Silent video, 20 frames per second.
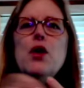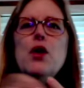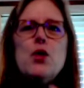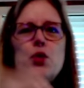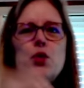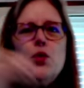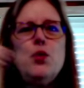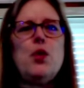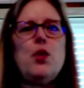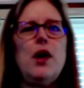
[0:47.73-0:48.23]

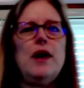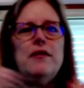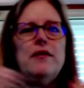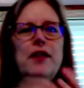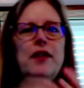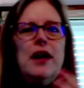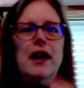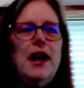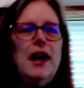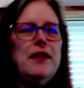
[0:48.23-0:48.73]
Ooh, I've,
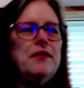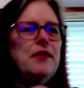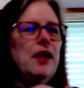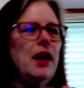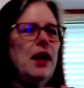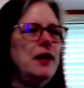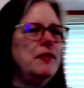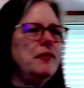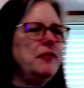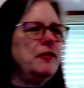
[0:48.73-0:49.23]
I've,
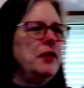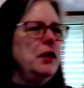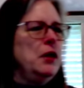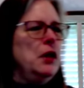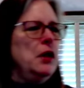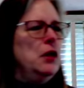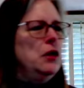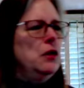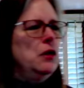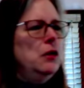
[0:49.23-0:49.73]
I've
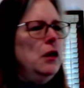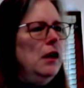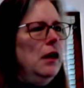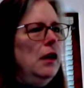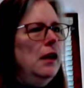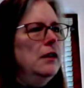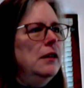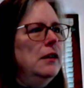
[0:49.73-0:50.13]
uh,